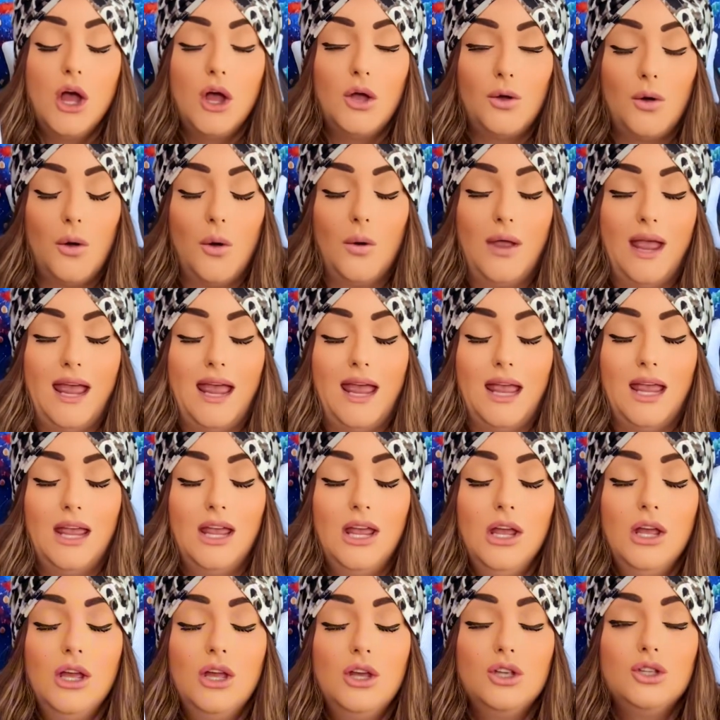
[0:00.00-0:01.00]
Okay,
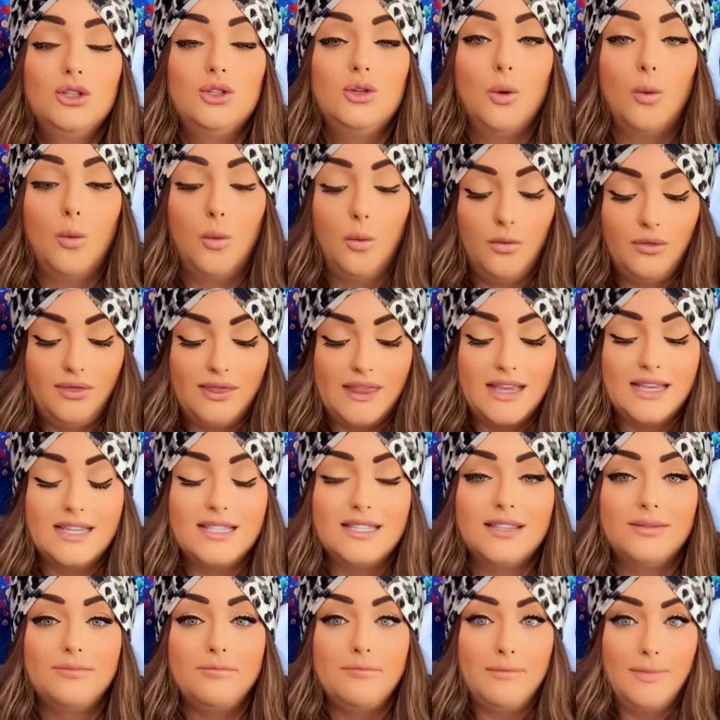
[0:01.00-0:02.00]
so
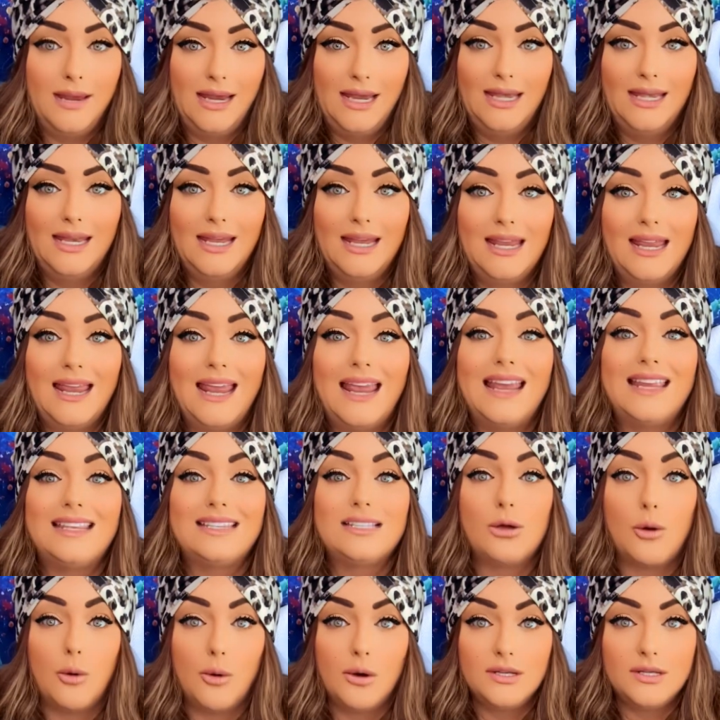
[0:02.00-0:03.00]
this meeting is
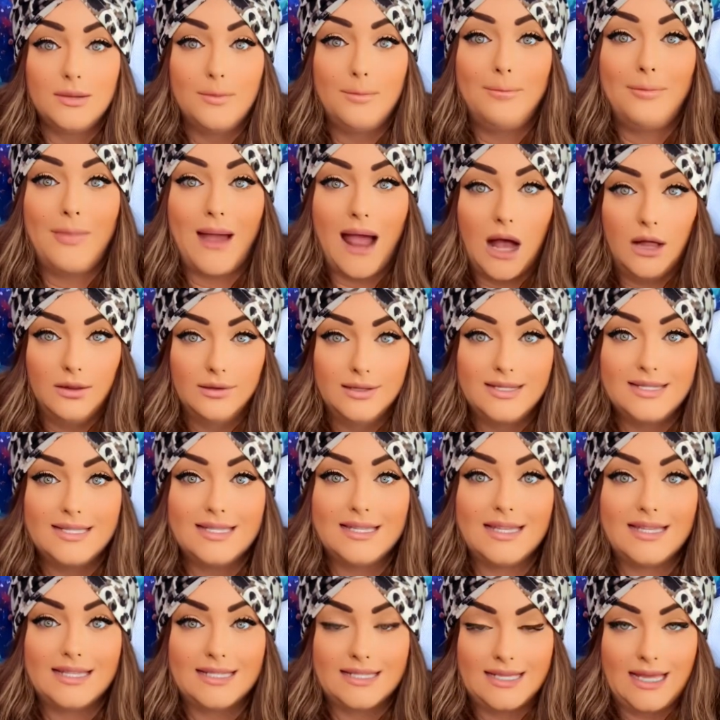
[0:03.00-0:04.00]
going to balance
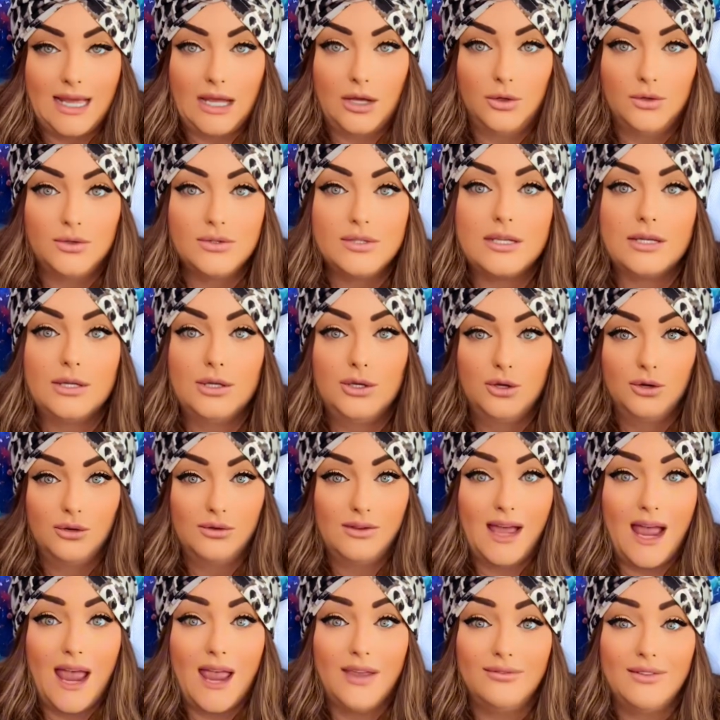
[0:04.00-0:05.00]
the scales in your
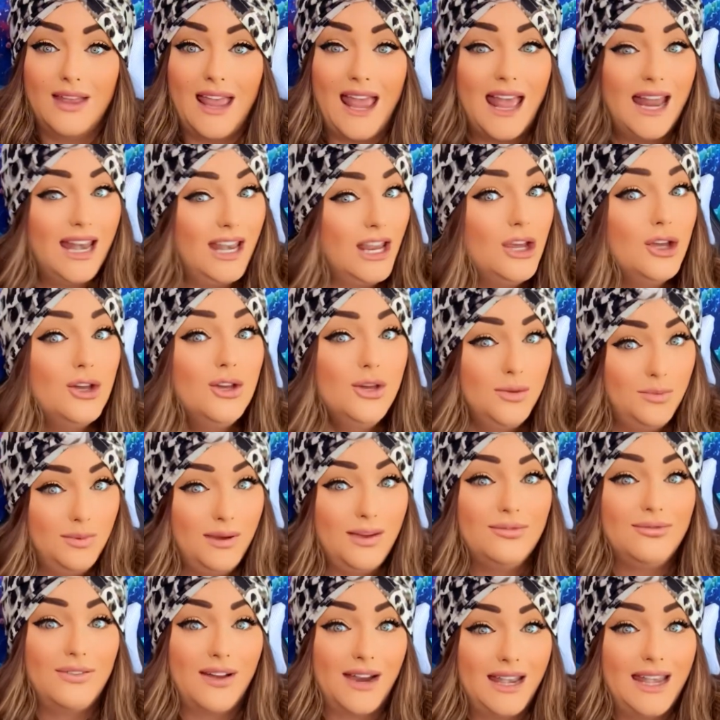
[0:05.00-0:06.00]
life, and it could be
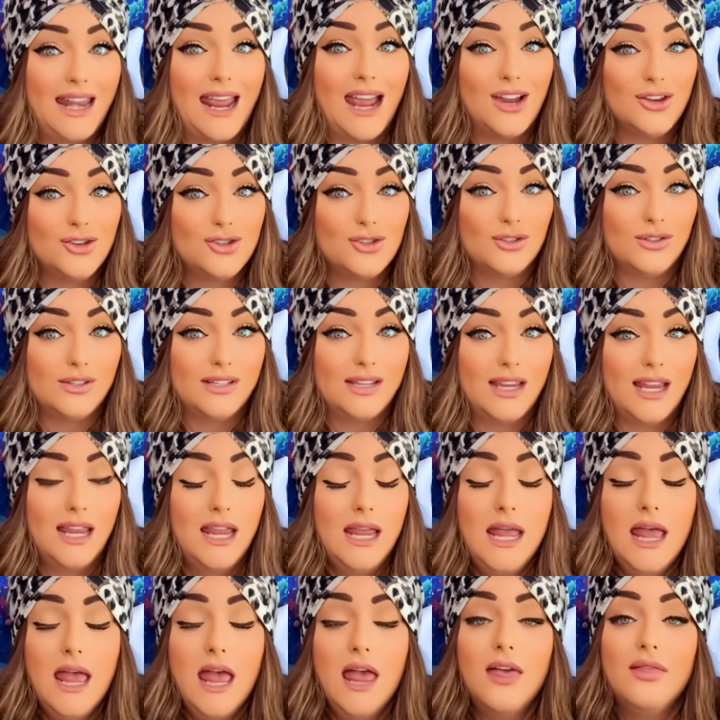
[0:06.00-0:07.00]
financially.
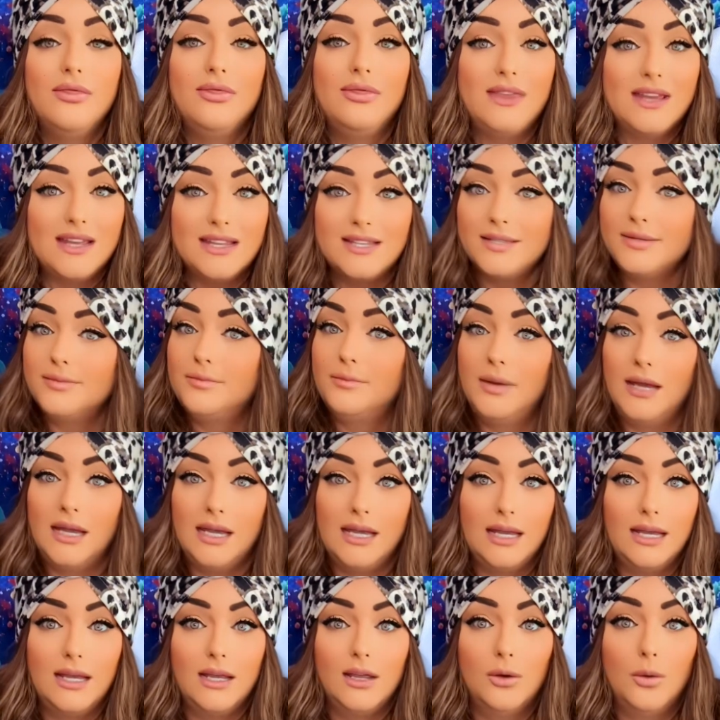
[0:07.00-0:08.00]
This
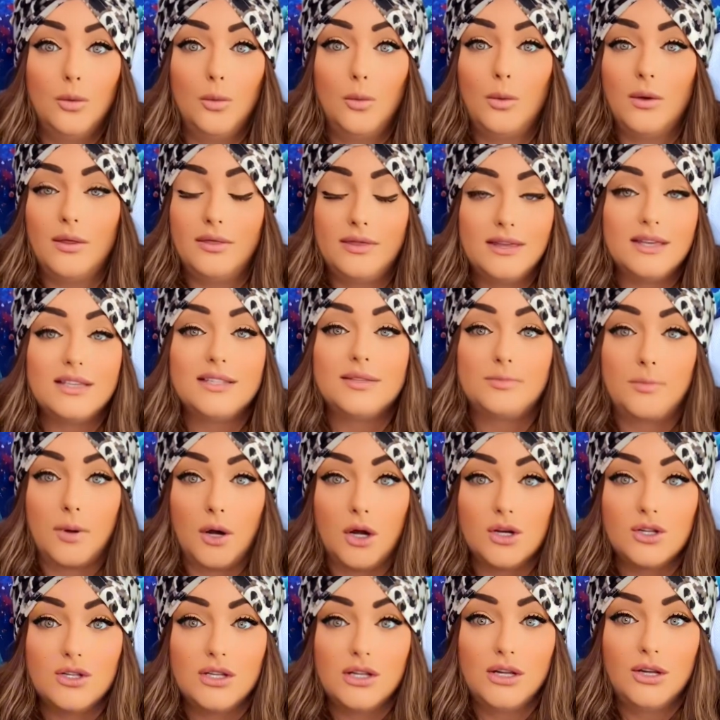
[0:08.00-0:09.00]
meeting with this
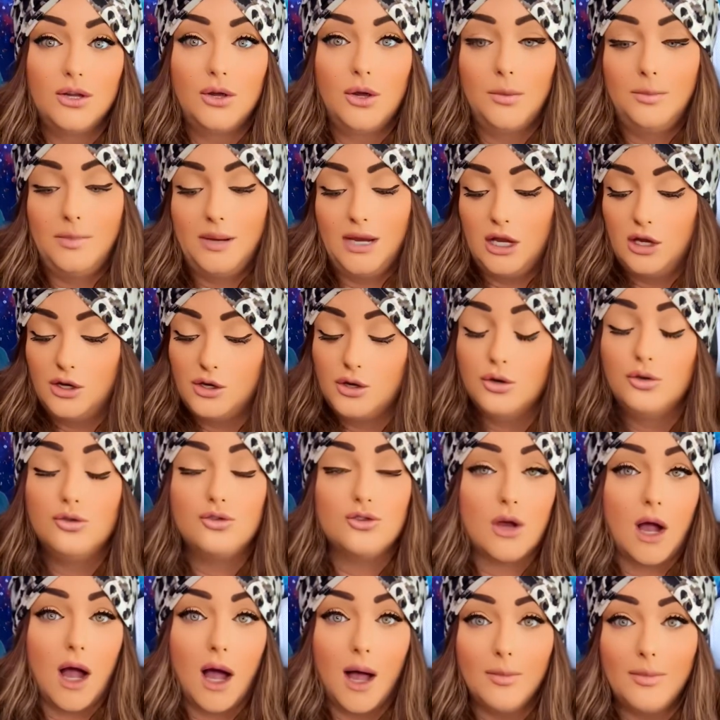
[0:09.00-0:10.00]
person could be a new
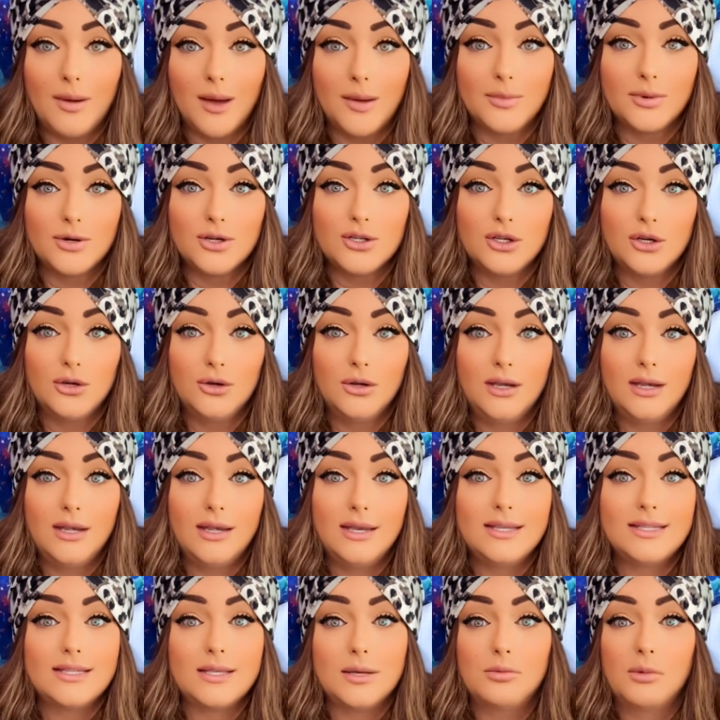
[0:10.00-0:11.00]
job opportunity,
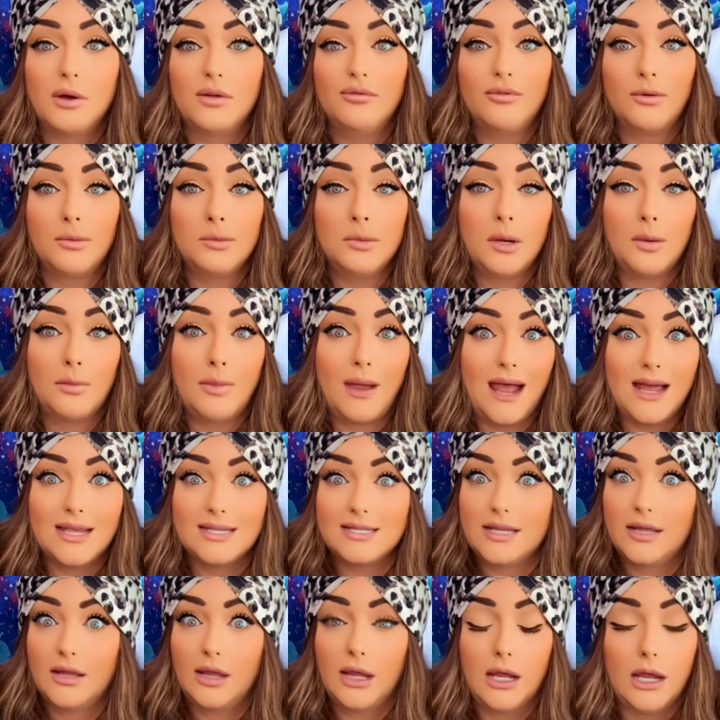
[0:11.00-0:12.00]
someone from your past
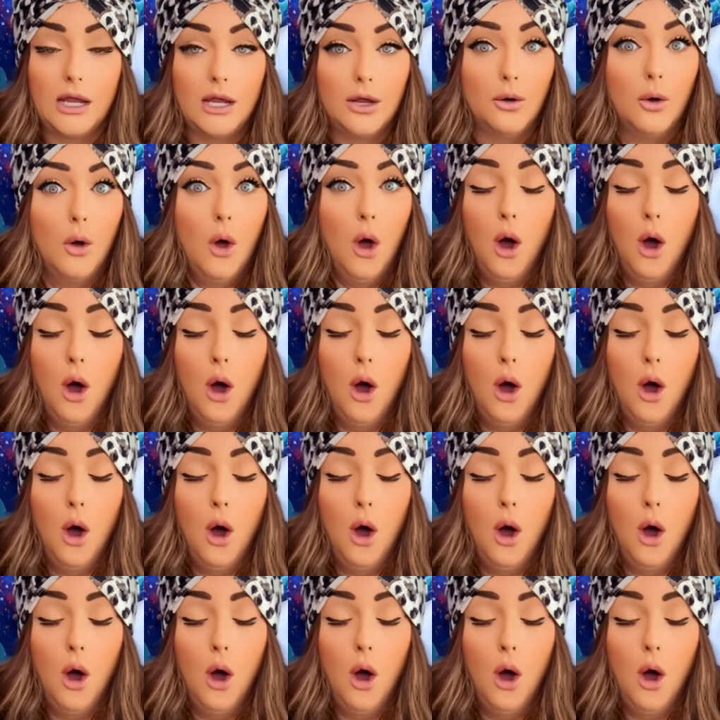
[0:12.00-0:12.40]
telling you,